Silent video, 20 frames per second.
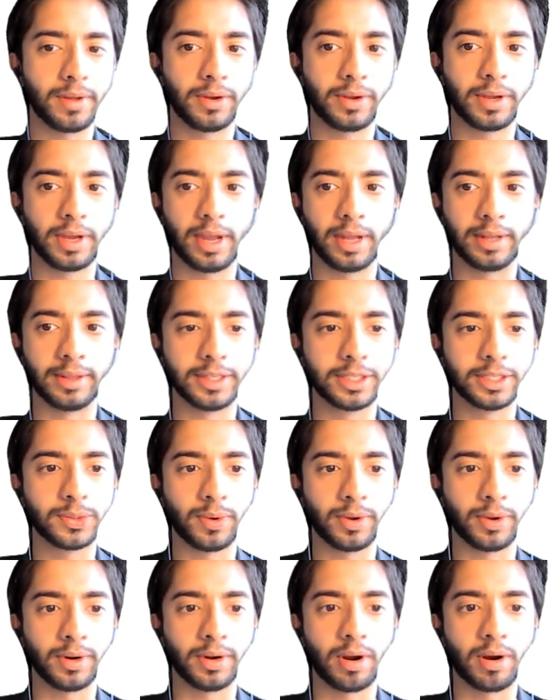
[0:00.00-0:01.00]
Okay, and this
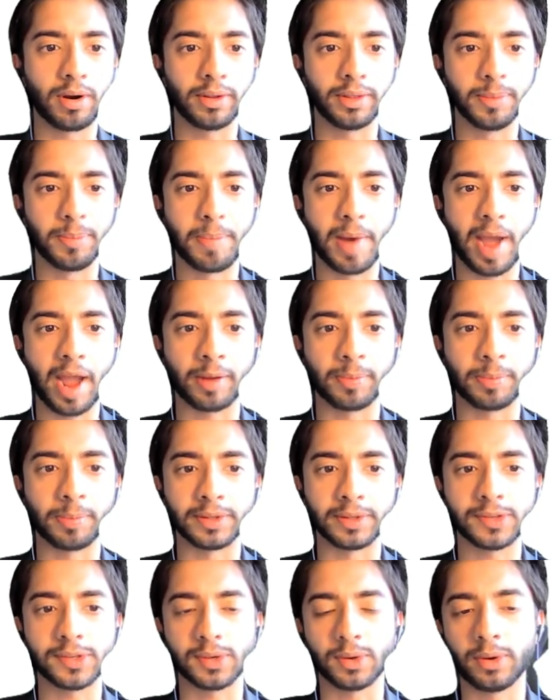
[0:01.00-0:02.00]
one are the back
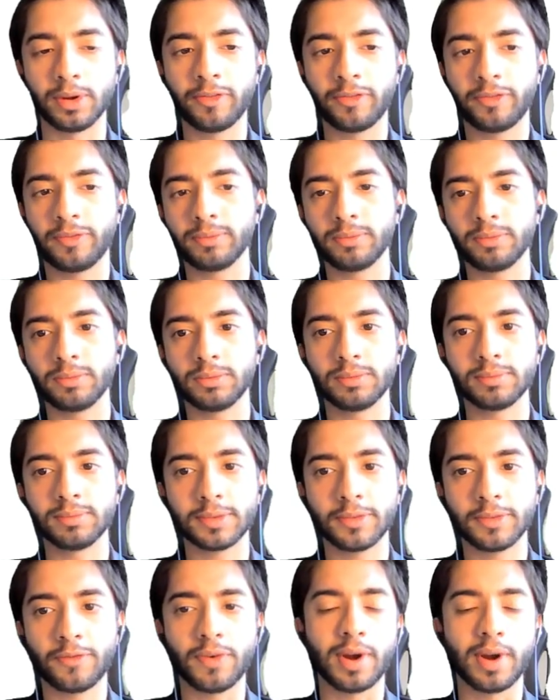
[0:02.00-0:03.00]
bits. So if
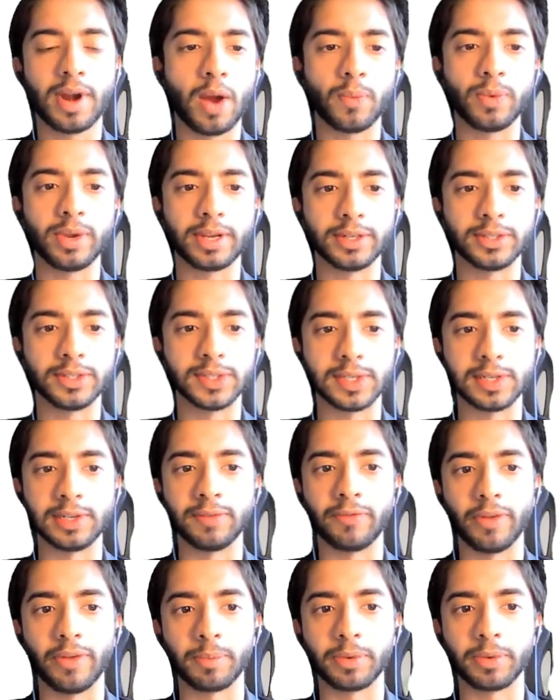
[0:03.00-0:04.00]
for now we can just
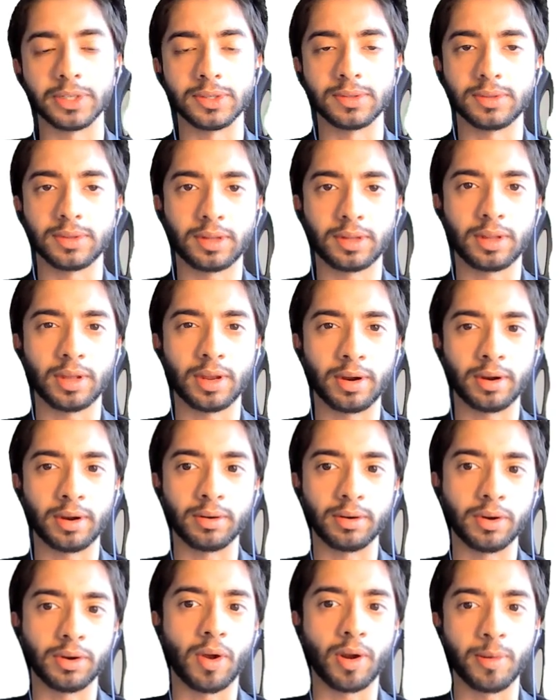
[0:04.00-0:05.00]
leave them because
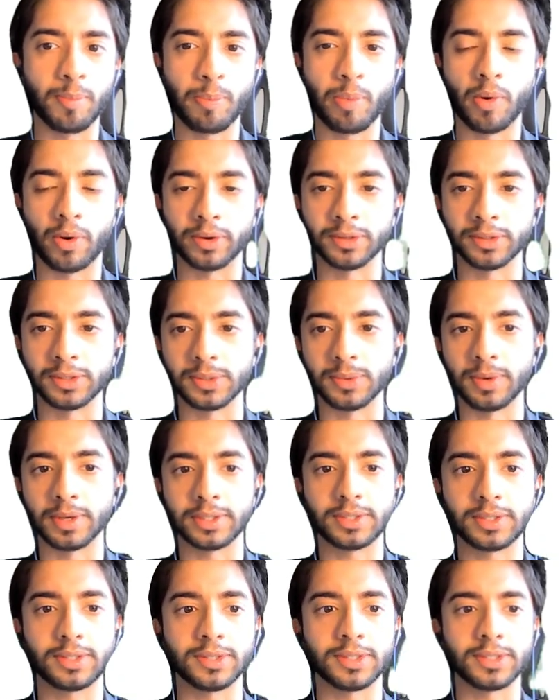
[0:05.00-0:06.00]
they're not important to
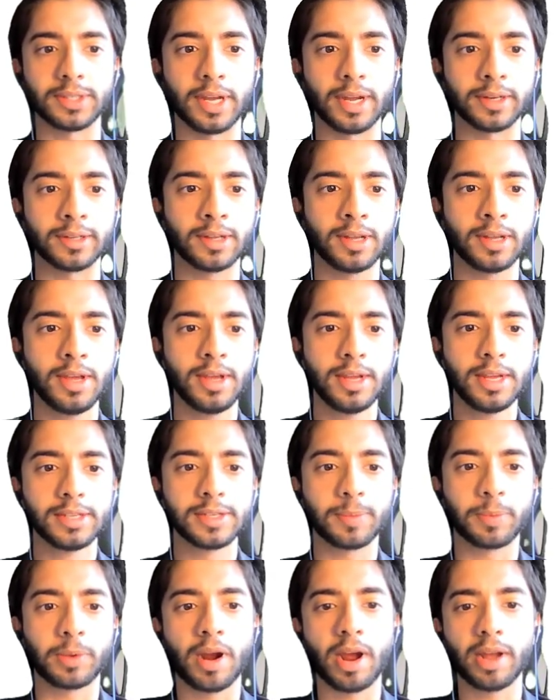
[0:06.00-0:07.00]
us just yet.
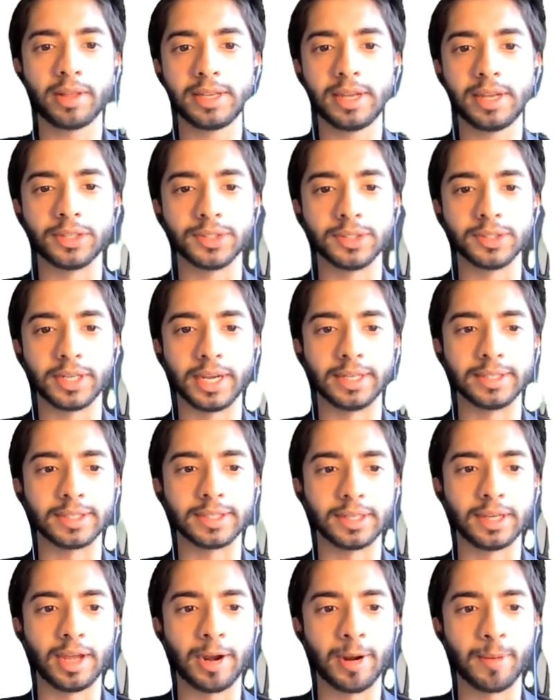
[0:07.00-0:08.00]
So I'm going to hide the engine
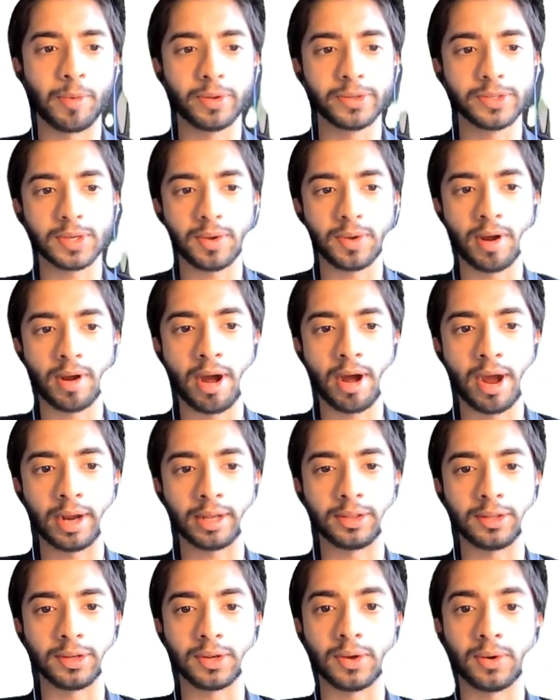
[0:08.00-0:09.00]
casing, and I'm also going to
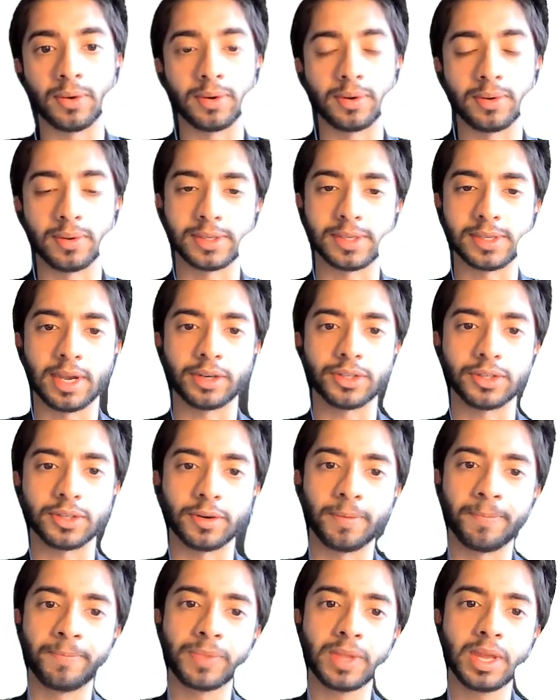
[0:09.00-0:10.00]
hide the conical
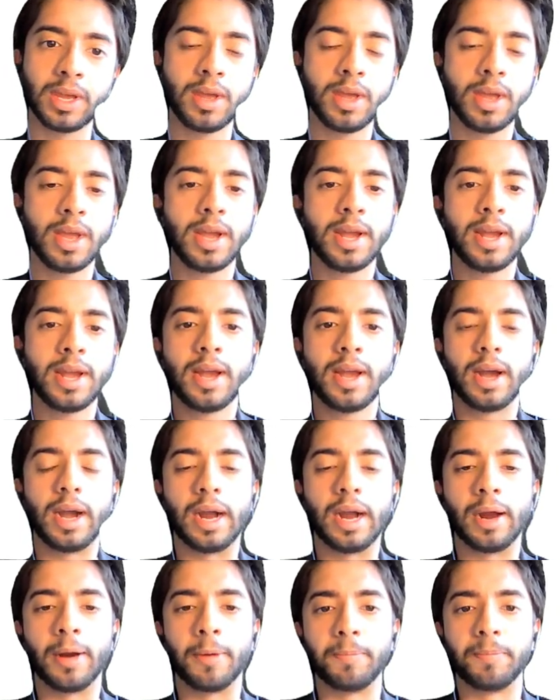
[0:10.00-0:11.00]
section.
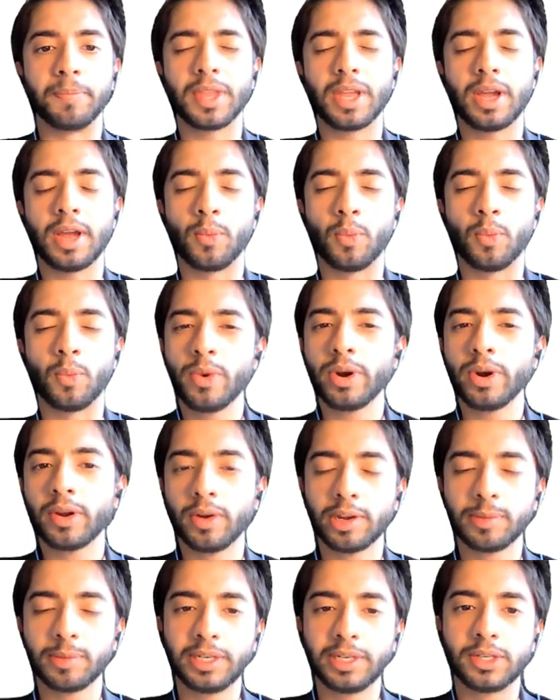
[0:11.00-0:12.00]
And what we're
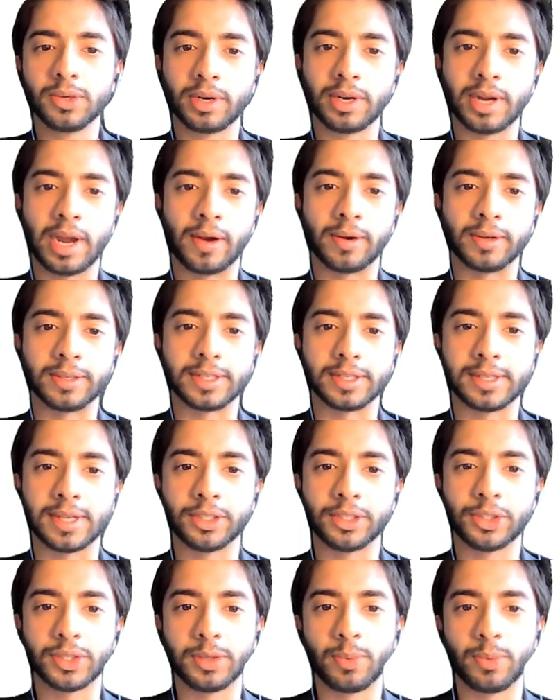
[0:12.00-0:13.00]
going to be doing now is
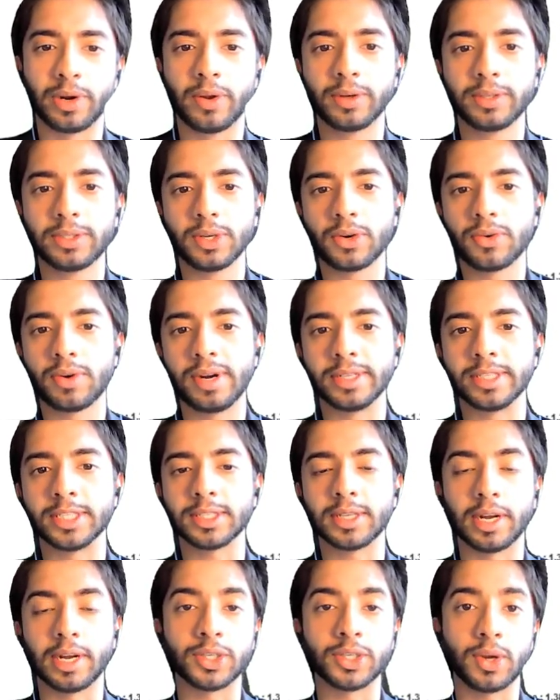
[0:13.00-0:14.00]
essentially we're going to create a
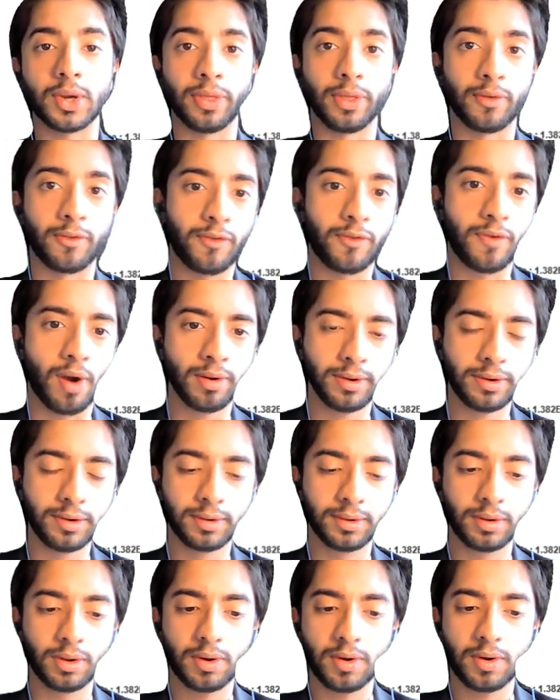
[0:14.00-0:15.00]
sketch on the
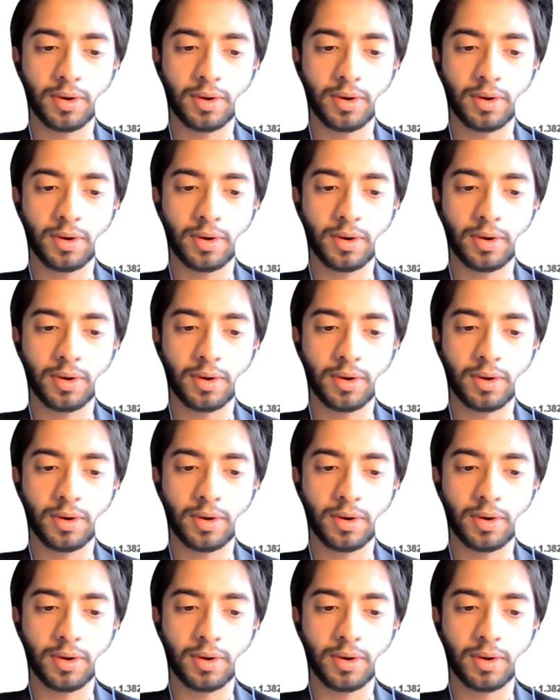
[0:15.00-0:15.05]
front